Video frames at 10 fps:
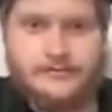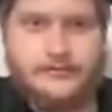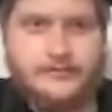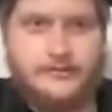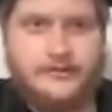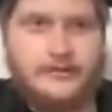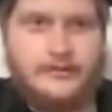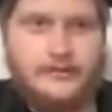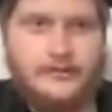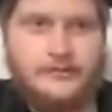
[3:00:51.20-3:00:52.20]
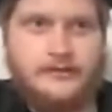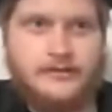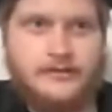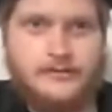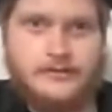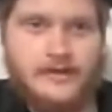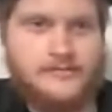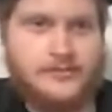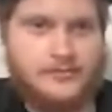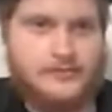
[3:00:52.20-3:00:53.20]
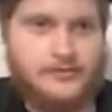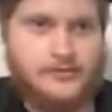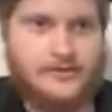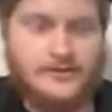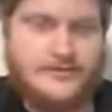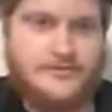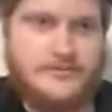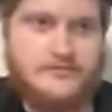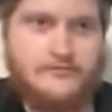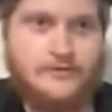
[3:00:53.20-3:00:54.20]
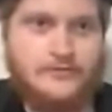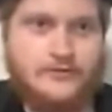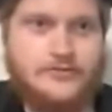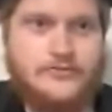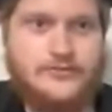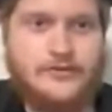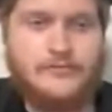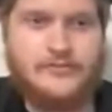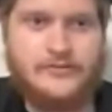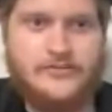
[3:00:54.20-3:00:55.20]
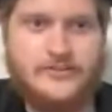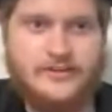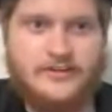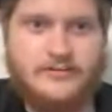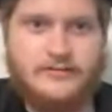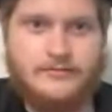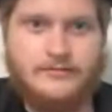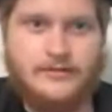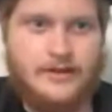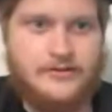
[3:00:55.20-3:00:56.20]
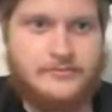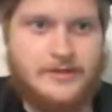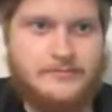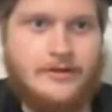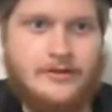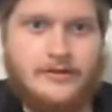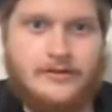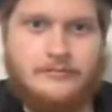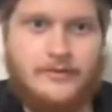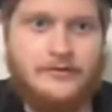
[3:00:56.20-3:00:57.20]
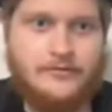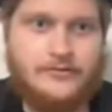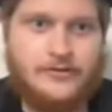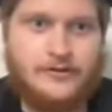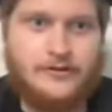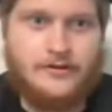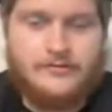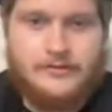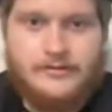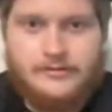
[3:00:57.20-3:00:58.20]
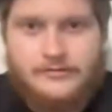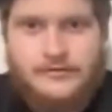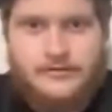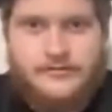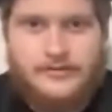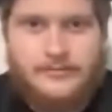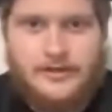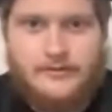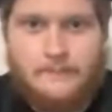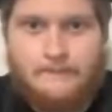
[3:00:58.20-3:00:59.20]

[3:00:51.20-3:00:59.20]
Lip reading: I'll have to look into this for future streams to see how this might be resolved somehow.